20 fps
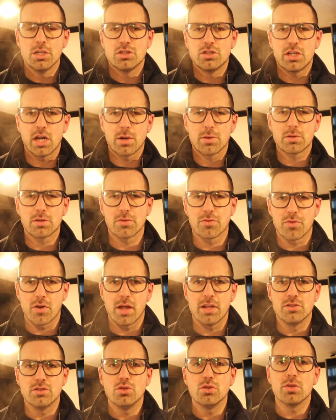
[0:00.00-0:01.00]
share with your
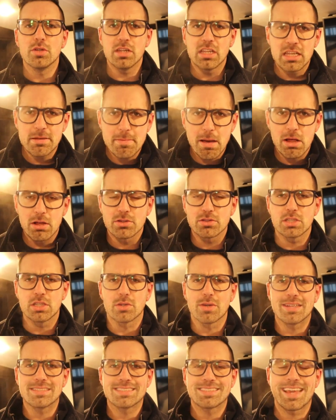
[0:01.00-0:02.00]
friends you can email us
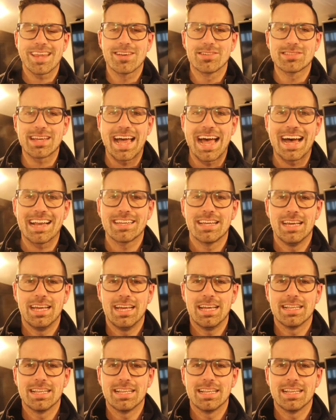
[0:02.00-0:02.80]
here at sales at